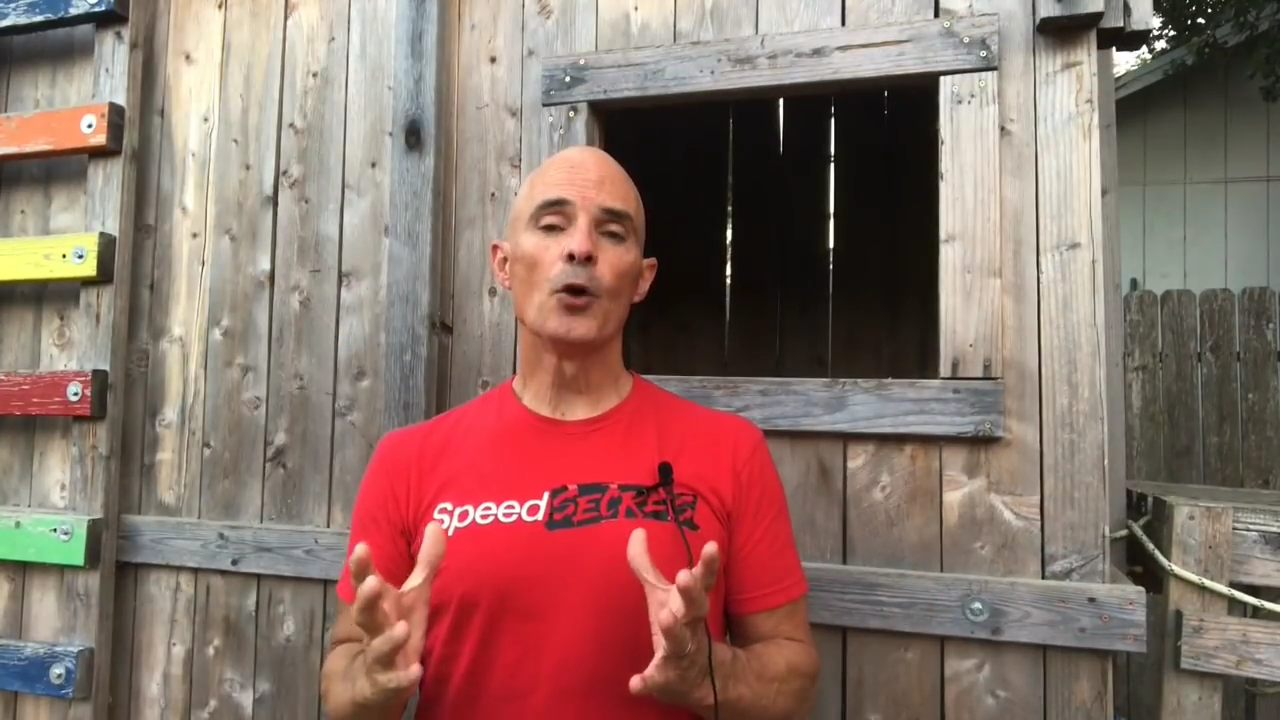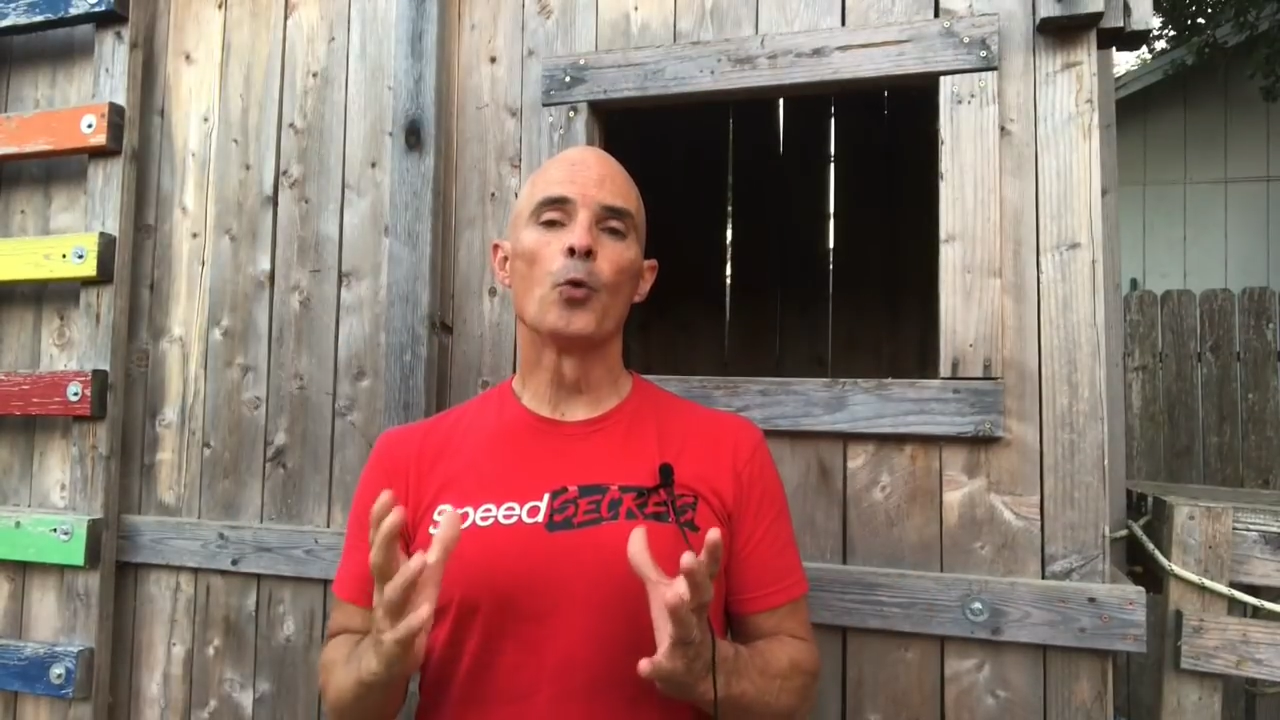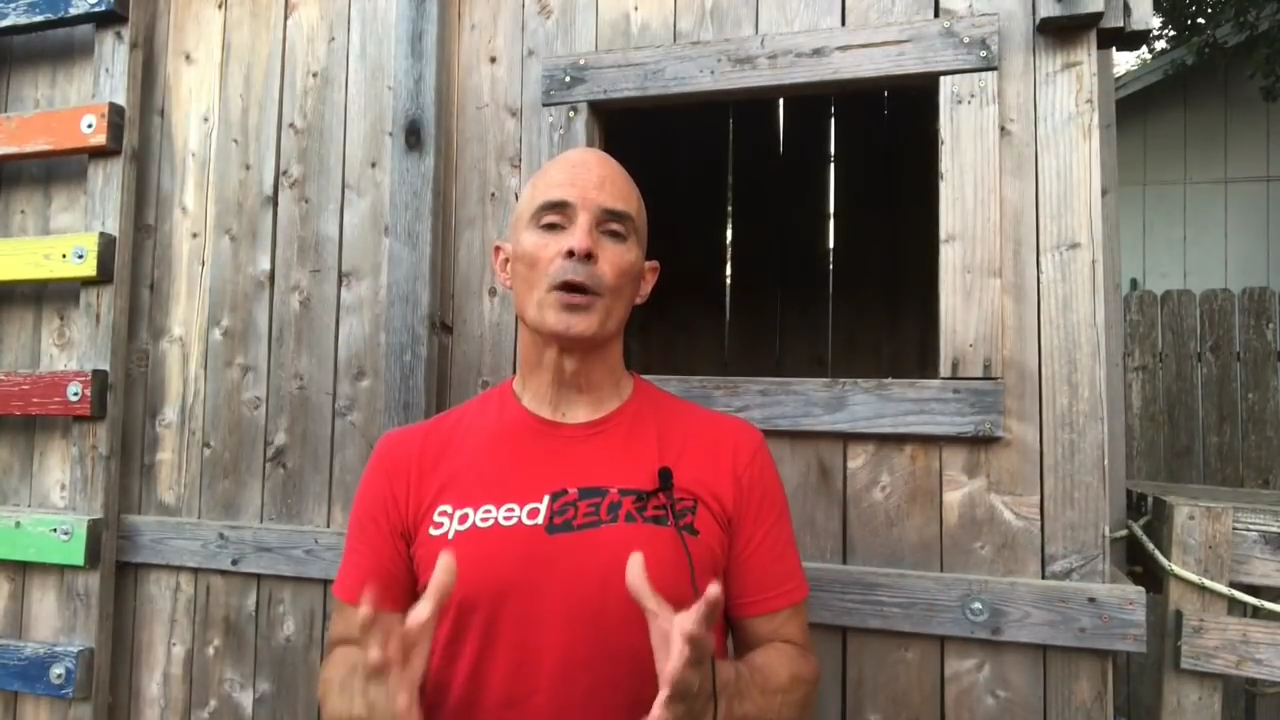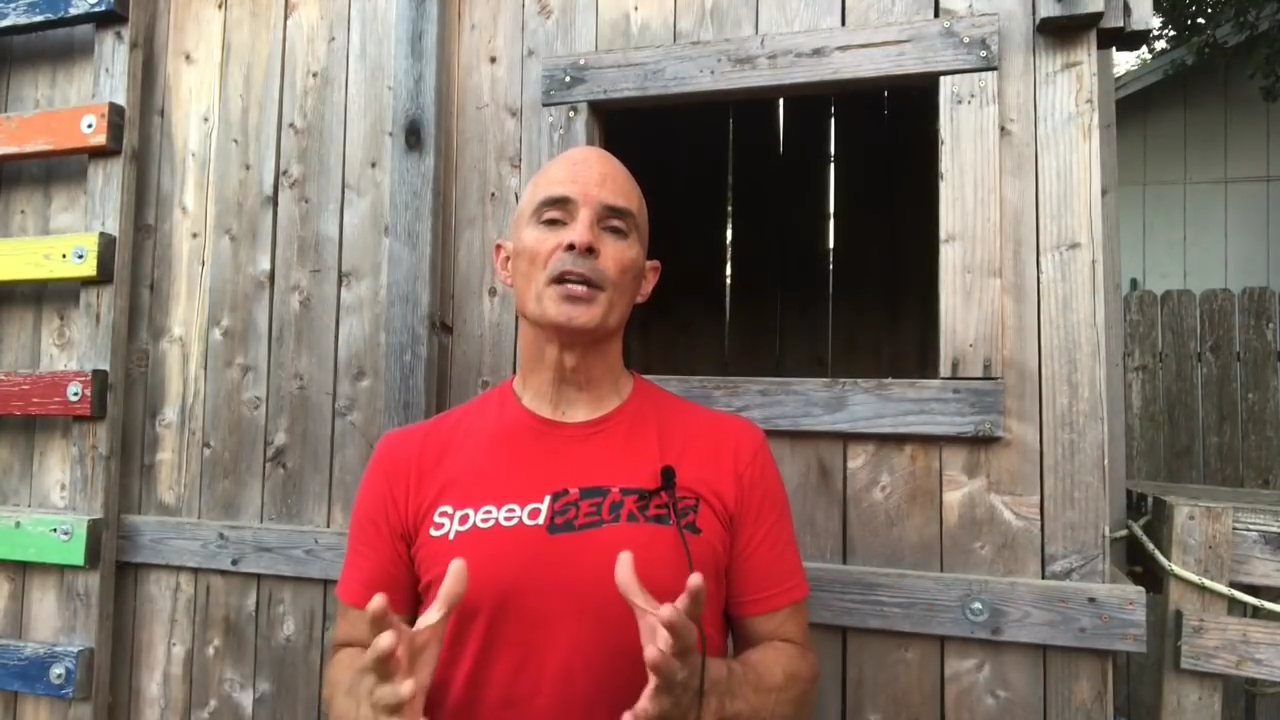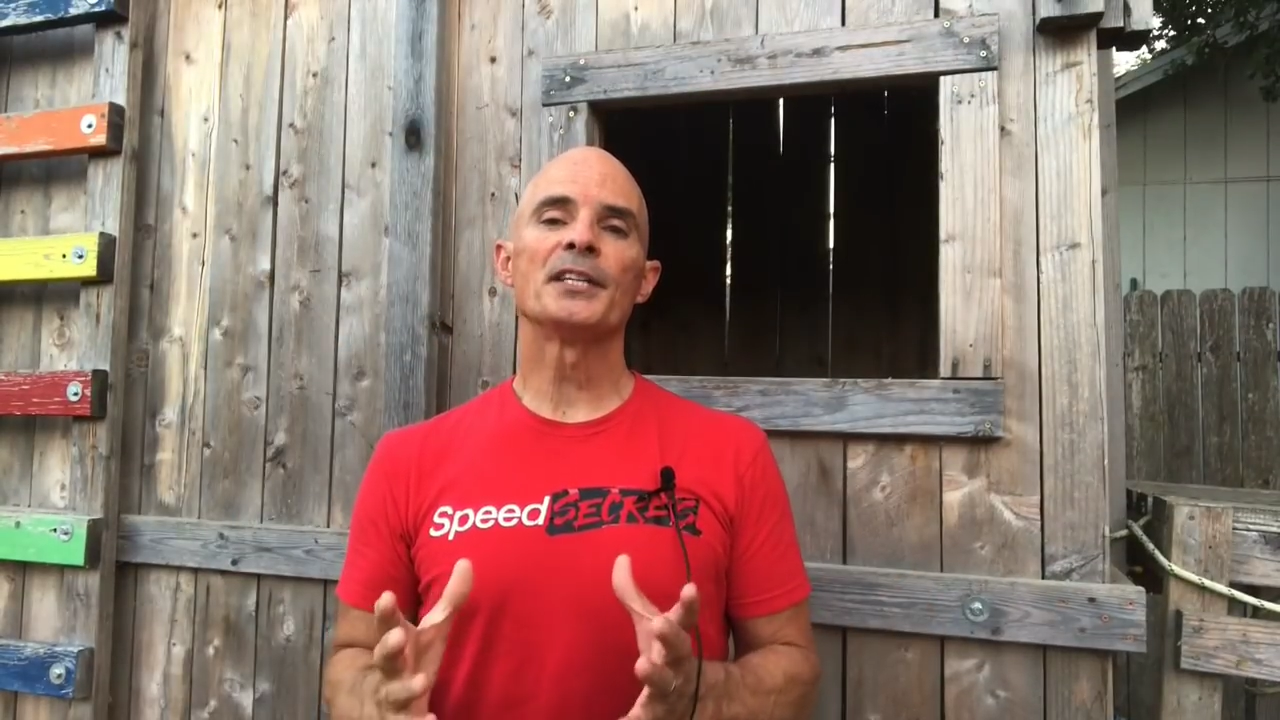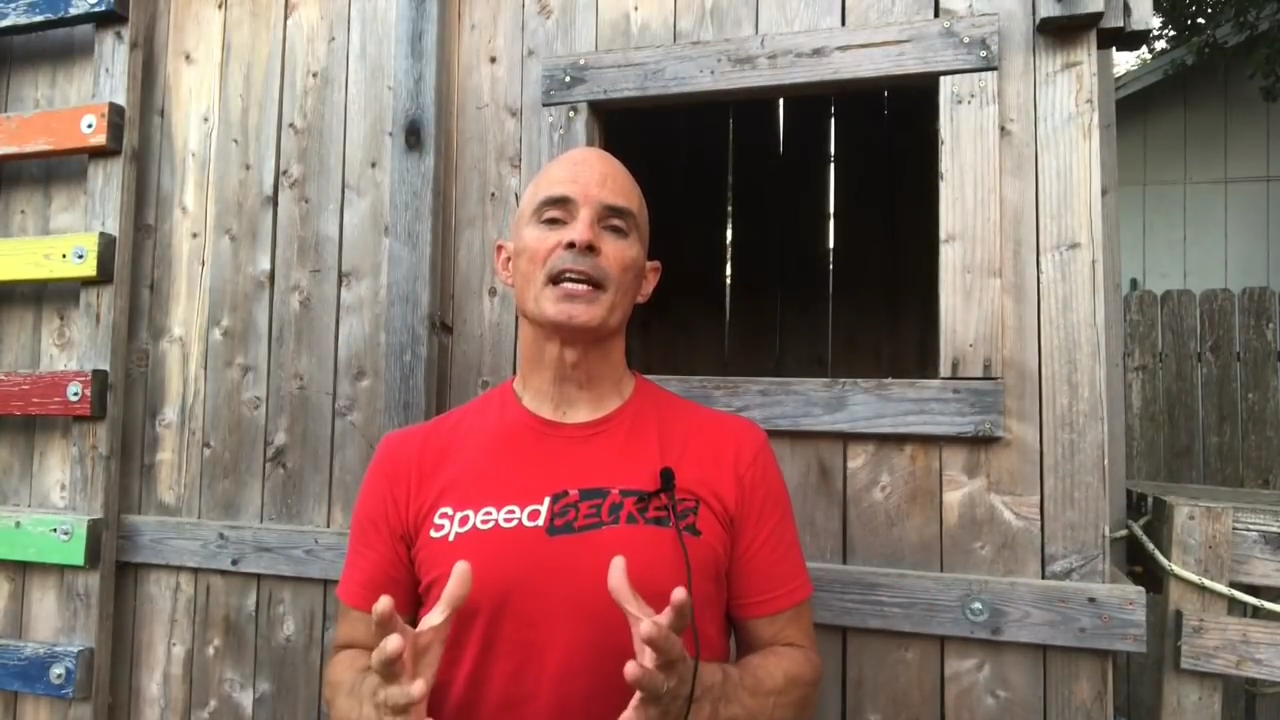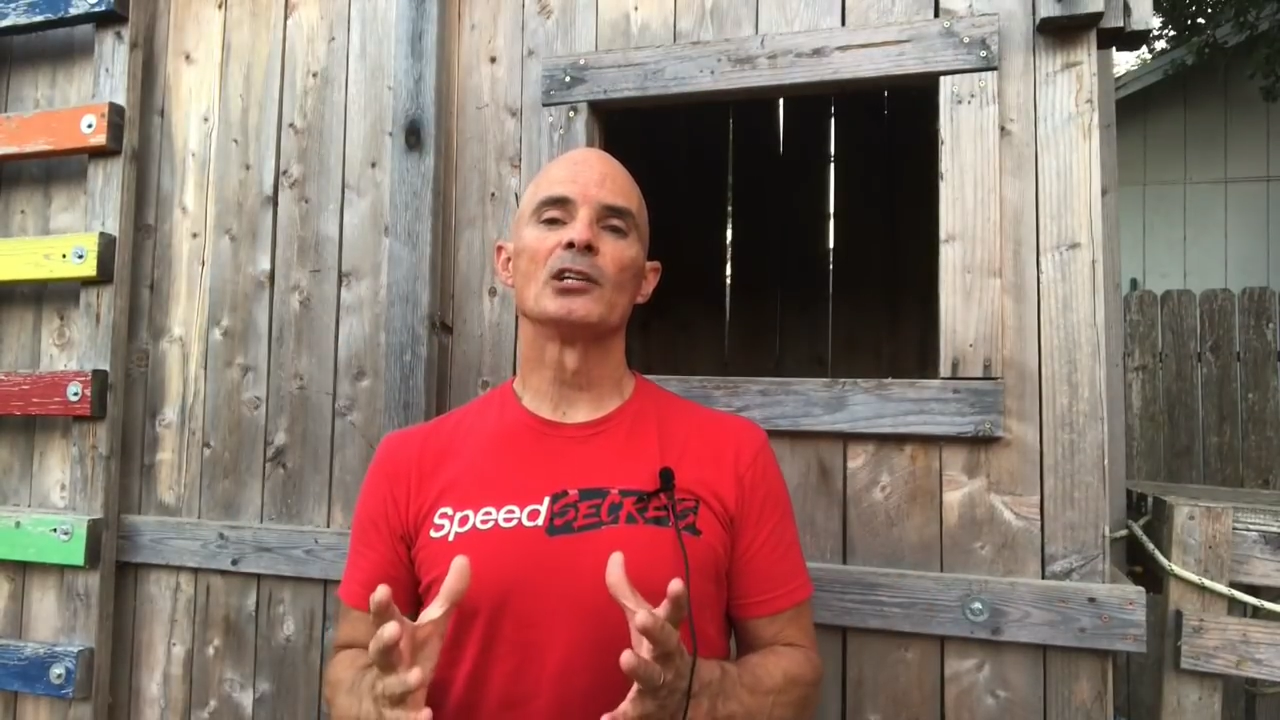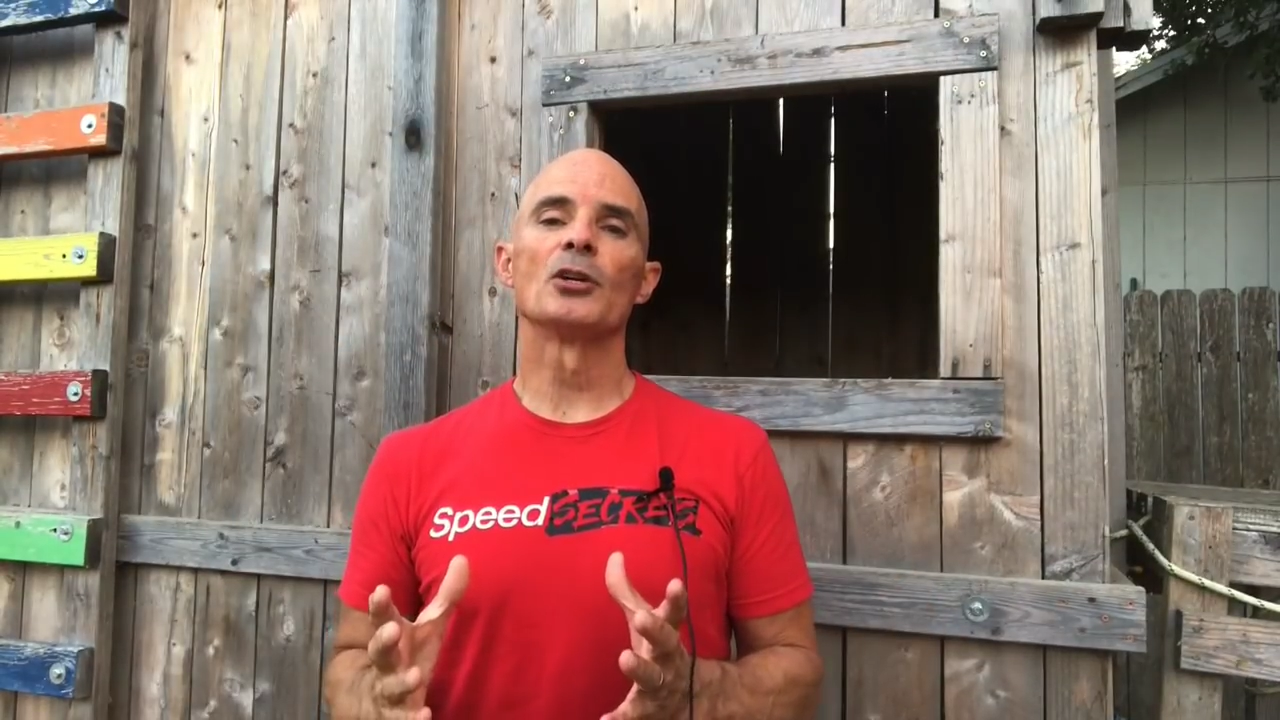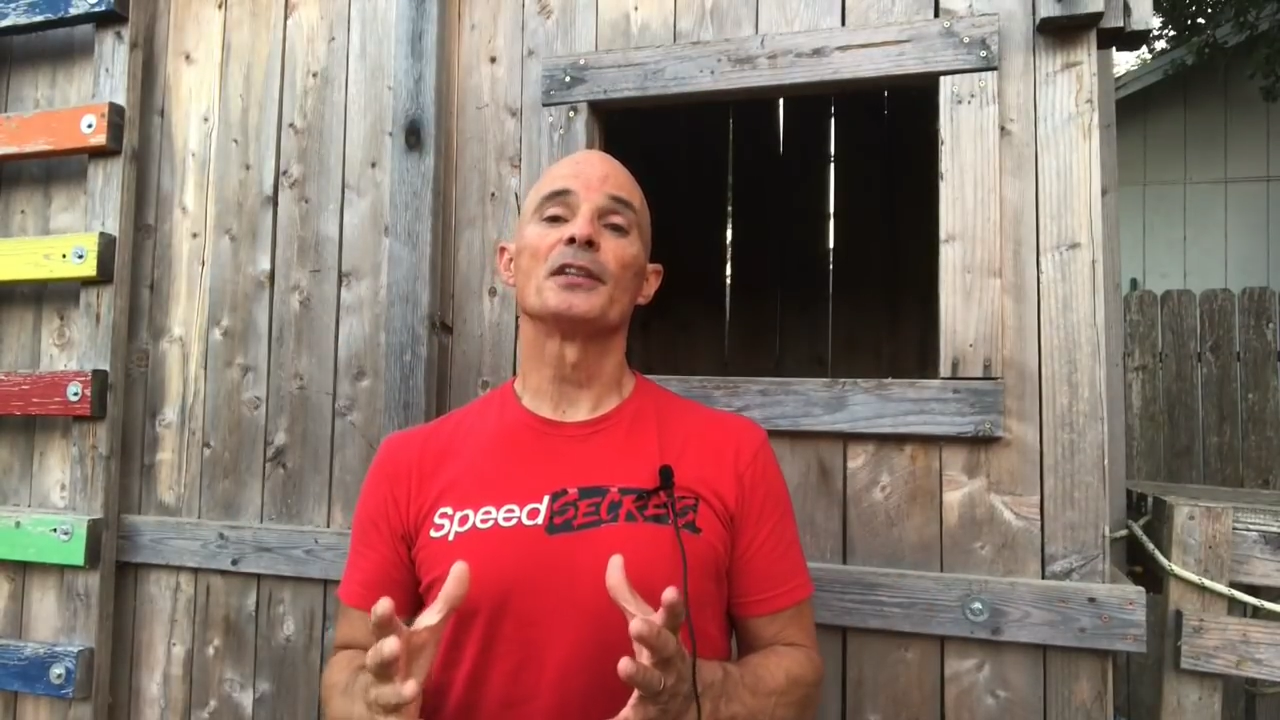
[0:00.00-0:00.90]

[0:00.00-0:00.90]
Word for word: we're gonna take a look